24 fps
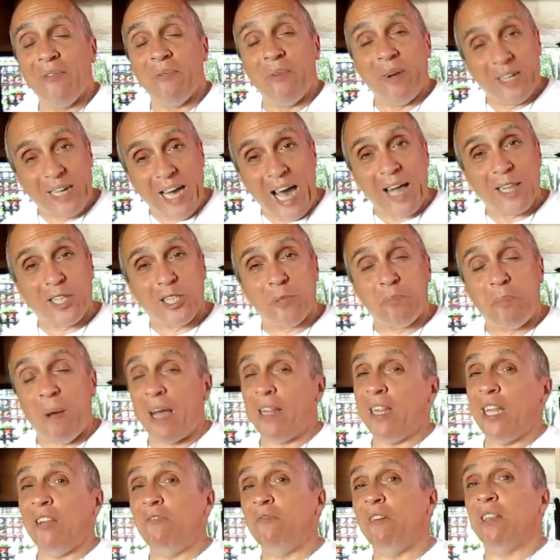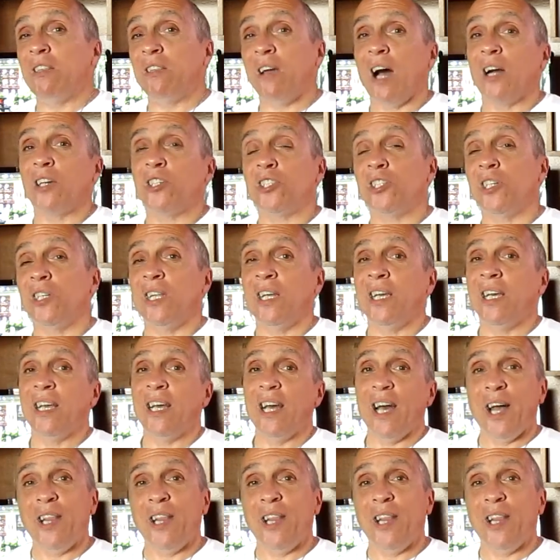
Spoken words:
We got spending reduction